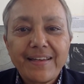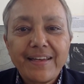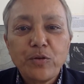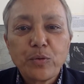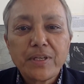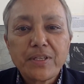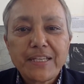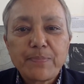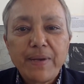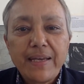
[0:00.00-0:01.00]
in order to
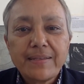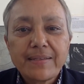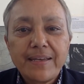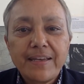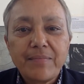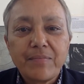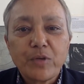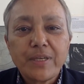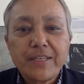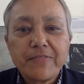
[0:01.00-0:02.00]
explain to him what
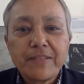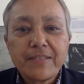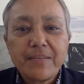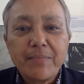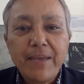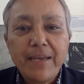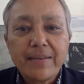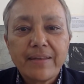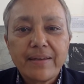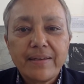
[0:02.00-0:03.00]
a difference it made
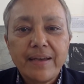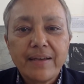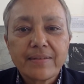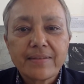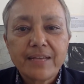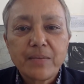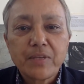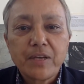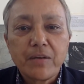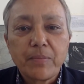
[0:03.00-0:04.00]
that he had stepped
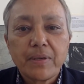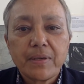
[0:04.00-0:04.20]
up.